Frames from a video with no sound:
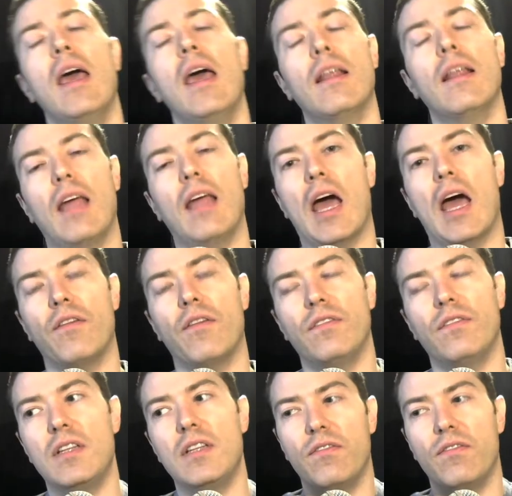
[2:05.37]
They have
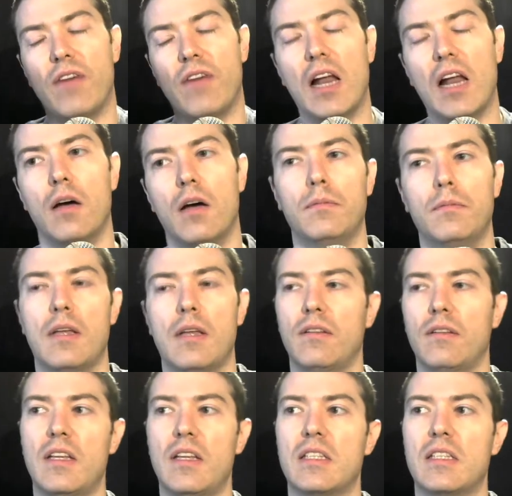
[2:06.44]
developed
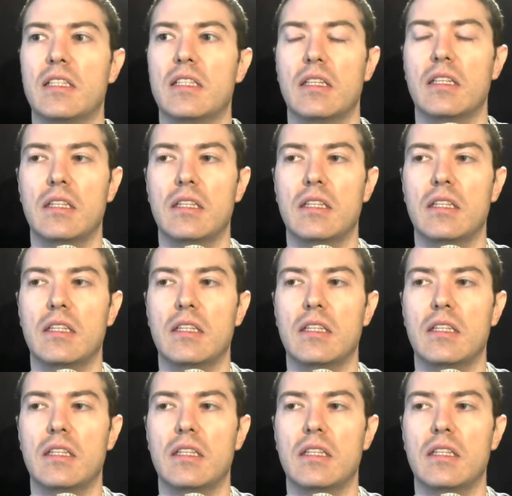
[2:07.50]
this